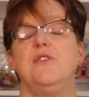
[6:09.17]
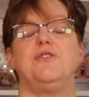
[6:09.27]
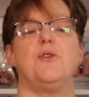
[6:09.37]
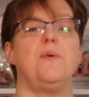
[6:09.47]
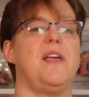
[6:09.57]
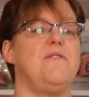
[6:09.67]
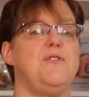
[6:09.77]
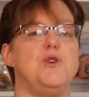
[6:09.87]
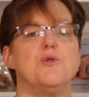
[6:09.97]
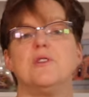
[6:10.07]
So if
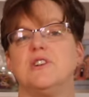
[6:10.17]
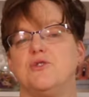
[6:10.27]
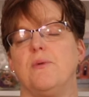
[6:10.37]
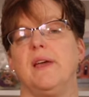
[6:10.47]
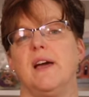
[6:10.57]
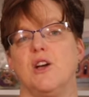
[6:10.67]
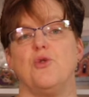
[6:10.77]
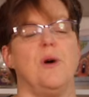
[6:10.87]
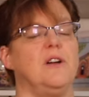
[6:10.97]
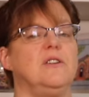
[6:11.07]
you're doing a
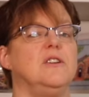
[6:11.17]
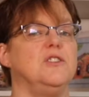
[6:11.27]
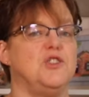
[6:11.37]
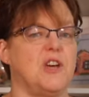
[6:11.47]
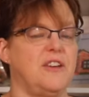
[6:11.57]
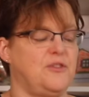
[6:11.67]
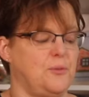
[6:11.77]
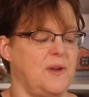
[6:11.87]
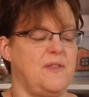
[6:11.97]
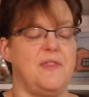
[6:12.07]
quilt
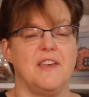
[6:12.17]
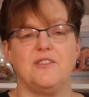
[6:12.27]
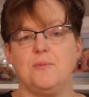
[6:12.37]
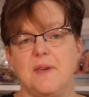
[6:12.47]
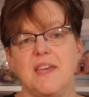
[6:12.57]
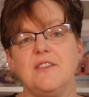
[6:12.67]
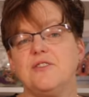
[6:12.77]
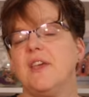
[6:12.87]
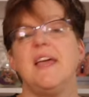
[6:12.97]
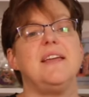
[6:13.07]
just with this
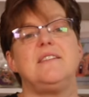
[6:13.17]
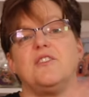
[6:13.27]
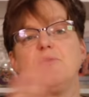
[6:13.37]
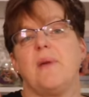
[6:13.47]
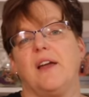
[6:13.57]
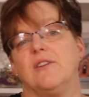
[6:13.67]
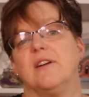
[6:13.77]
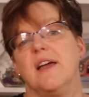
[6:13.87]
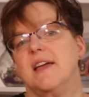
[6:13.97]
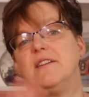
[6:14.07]
piece, it doesn't
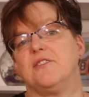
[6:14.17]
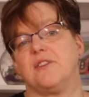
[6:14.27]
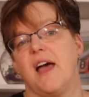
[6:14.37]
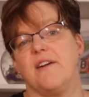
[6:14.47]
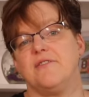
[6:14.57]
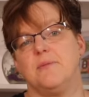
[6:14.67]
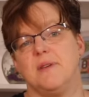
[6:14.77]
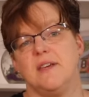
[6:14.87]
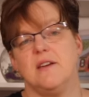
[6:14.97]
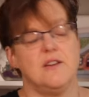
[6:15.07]
matter. It doesn't have to
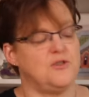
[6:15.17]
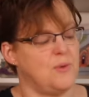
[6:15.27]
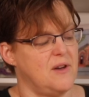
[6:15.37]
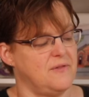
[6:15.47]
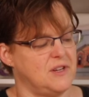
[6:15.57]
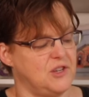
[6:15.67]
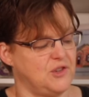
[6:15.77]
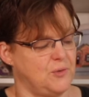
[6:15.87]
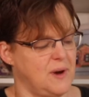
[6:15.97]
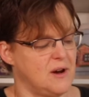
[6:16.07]
be 12 inches
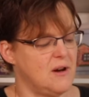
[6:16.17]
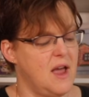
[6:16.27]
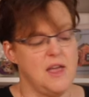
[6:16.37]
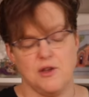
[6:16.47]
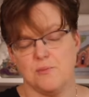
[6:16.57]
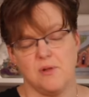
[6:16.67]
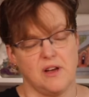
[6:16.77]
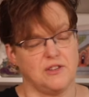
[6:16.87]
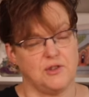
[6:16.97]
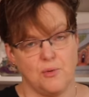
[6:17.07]
square. Your
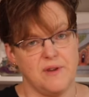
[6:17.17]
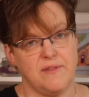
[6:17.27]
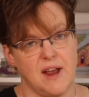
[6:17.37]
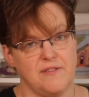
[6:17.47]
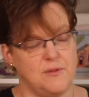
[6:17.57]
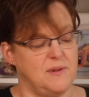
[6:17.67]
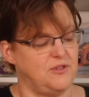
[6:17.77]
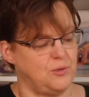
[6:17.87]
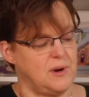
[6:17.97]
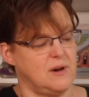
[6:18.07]
blocks don't even have to be
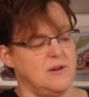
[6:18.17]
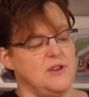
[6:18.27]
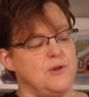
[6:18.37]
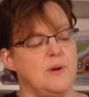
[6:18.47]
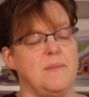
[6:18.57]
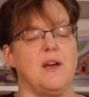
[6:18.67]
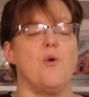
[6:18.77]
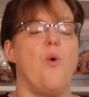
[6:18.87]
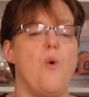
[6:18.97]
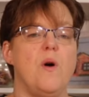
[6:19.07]
square. You can make
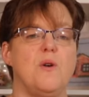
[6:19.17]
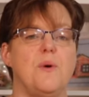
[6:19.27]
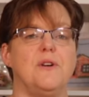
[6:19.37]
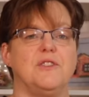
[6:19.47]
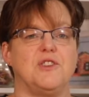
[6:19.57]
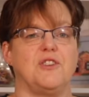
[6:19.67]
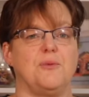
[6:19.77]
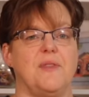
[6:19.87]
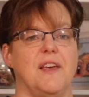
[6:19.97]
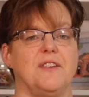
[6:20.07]
a whole quilt
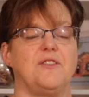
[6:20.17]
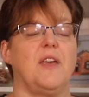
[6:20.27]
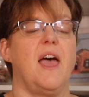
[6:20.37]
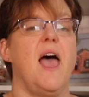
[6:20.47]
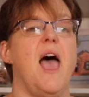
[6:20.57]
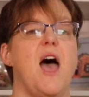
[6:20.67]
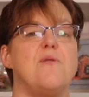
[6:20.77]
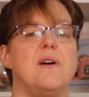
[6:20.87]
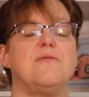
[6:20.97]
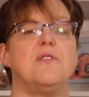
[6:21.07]
just with this.
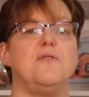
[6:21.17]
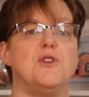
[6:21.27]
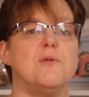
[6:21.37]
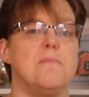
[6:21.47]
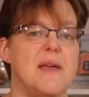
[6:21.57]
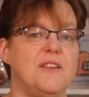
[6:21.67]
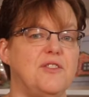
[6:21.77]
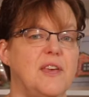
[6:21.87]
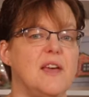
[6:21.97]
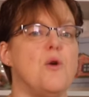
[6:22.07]
However, if you're
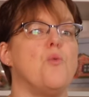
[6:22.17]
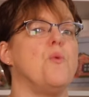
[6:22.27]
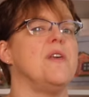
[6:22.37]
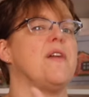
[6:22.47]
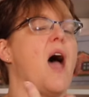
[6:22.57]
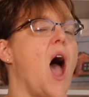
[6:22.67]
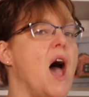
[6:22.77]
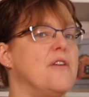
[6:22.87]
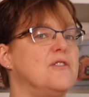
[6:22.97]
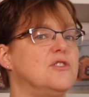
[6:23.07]
mixing it with
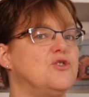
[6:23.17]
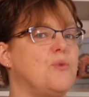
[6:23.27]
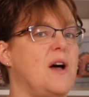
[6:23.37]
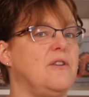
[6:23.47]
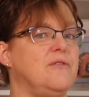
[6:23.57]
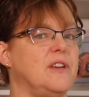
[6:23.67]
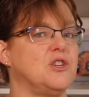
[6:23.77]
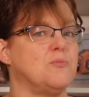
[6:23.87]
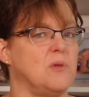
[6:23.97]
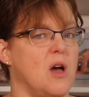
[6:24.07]
other 12
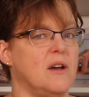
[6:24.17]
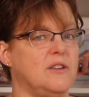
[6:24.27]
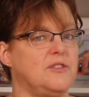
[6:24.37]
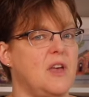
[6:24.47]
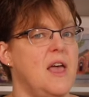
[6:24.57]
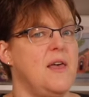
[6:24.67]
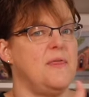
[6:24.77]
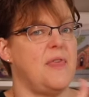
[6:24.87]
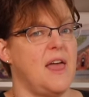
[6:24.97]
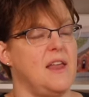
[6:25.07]
inch blocks,
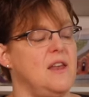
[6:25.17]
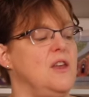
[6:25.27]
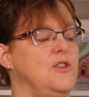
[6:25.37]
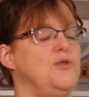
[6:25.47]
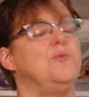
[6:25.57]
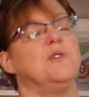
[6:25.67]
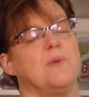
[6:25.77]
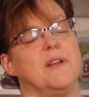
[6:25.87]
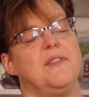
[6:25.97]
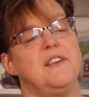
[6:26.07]
then you would
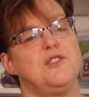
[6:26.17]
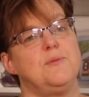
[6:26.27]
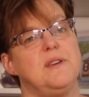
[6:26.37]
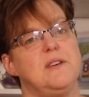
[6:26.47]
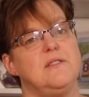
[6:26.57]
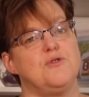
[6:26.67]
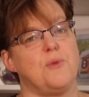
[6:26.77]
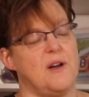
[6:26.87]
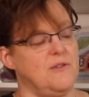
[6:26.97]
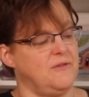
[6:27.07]
want this to be
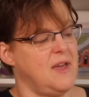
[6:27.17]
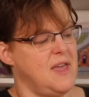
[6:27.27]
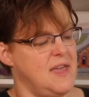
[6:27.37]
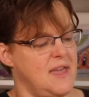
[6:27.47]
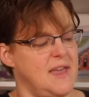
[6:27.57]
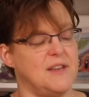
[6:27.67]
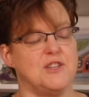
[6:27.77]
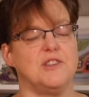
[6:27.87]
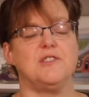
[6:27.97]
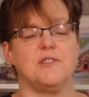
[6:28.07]
12
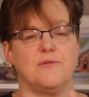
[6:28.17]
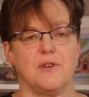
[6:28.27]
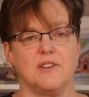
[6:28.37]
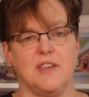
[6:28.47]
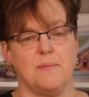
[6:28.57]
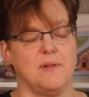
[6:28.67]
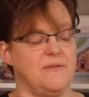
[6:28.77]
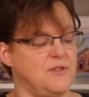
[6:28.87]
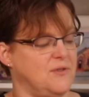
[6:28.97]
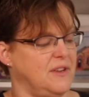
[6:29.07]
inches, for example,
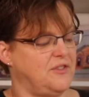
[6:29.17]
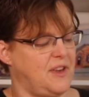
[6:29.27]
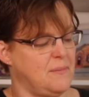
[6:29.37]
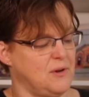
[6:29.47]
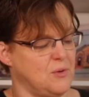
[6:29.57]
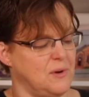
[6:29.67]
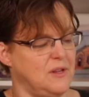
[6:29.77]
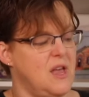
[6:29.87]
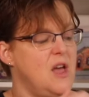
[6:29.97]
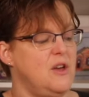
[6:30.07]
if you're doing a sampler
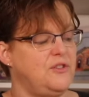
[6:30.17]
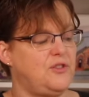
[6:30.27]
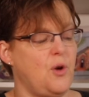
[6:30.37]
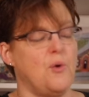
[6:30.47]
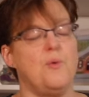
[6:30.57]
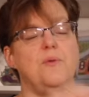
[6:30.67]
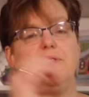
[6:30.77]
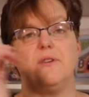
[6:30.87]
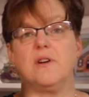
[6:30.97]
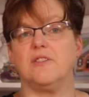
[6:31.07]
quilt. So
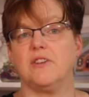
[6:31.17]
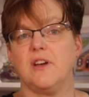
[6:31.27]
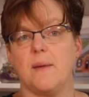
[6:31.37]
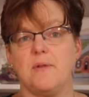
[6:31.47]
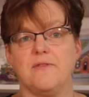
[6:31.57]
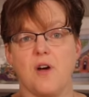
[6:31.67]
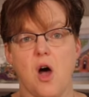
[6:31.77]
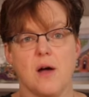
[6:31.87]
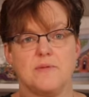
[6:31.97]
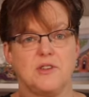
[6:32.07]
there are a couple of
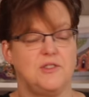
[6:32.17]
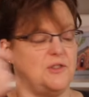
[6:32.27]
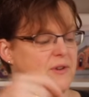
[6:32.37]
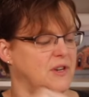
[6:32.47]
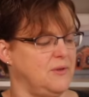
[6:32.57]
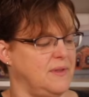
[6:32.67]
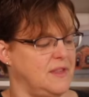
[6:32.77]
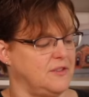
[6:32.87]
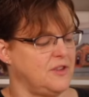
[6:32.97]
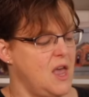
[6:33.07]
options you could do with
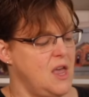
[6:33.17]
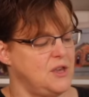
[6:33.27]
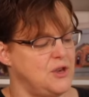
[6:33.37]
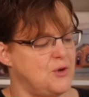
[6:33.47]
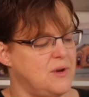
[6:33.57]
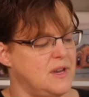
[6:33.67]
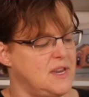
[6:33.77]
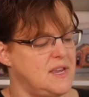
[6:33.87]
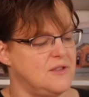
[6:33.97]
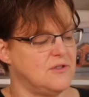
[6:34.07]
this. You could
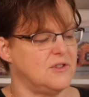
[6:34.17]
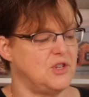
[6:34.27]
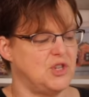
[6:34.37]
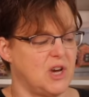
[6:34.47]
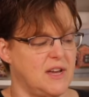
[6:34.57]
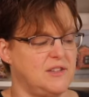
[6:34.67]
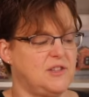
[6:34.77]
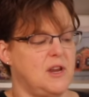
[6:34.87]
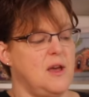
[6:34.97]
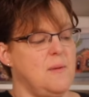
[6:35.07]
either
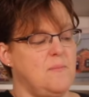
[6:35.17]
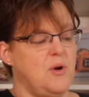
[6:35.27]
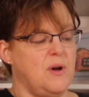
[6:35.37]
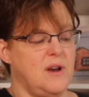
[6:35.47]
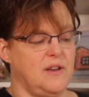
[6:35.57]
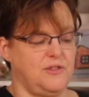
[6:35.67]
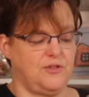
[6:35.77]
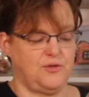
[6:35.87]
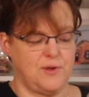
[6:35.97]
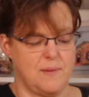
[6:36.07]
just put a
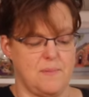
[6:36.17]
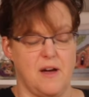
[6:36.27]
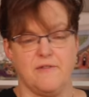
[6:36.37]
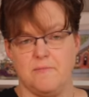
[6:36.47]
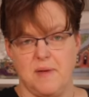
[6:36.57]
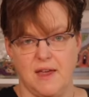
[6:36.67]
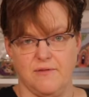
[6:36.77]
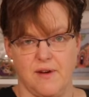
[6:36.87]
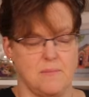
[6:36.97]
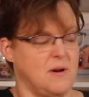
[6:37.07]
strip of
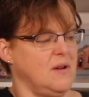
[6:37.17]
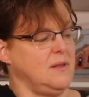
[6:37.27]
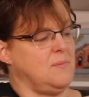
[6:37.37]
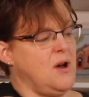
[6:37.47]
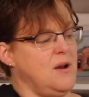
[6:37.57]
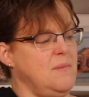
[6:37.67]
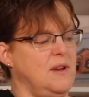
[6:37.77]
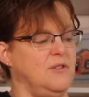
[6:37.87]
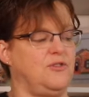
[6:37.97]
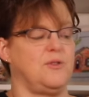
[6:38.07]
pink fabric on the bottom
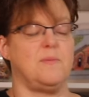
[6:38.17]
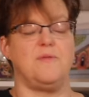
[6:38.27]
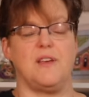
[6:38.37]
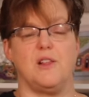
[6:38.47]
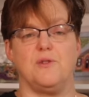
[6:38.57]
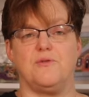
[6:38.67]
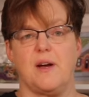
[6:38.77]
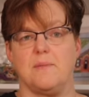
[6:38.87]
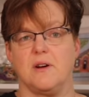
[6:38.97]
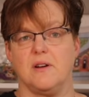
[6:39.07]
and a strip of yellow
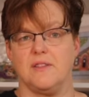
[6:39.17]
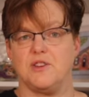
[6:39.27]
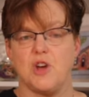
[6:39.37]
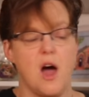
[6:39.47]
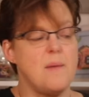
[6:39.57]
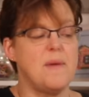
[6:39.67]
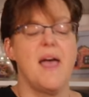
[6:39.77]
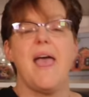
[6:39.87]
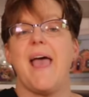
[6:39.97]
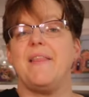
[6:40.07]
fabric on the top,
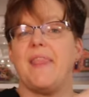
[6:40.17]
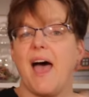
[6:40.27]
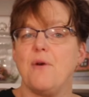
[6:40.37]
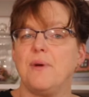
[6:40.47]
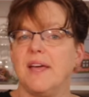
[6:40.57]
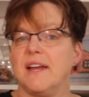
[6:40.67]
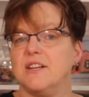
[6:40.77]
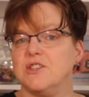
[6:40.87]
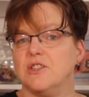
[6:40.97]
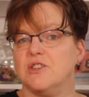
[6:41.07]
and that would get
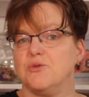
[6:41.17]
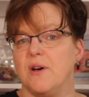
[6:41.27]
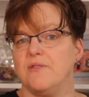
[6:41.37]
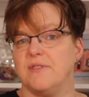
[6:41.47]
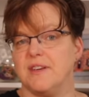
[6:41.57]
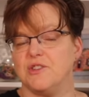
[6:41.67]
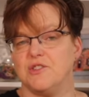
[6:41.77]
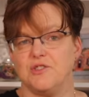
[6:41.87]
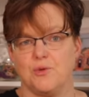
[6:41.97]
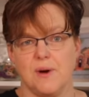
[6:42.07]
it to the 12
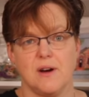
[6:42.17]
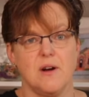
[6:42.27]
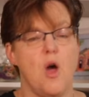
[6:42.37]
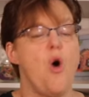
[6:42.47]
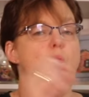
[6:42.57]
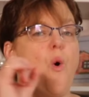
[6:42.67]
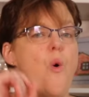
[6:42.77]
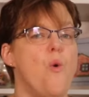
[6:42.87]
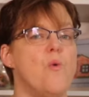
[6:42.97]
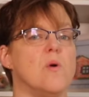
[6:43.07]
inches square,
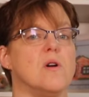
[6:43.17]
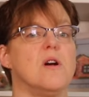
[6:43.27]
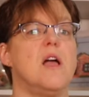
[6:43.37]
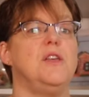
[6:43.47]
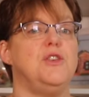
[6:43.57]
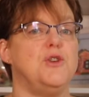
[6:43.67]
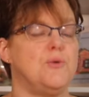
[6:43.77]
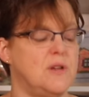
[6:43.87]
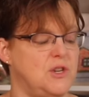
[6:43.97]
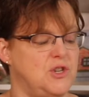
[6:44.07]
or
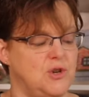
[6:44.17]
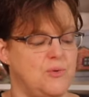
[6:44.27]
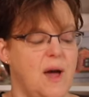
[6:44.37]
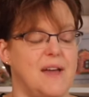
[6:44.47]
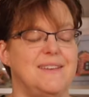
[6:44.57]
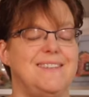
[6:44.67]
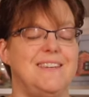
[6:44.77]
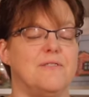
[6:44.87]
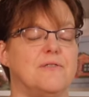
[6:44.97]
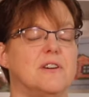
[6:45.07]
you can do a
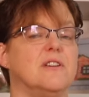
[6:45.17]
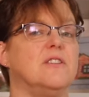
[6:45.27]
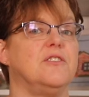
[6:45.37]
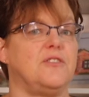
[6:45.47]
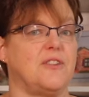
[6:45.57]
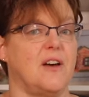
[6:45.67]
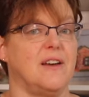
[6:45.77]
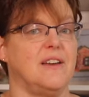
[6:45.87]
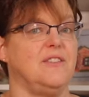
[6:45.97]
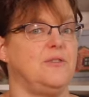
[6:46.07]
different
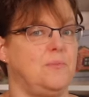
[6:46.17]
size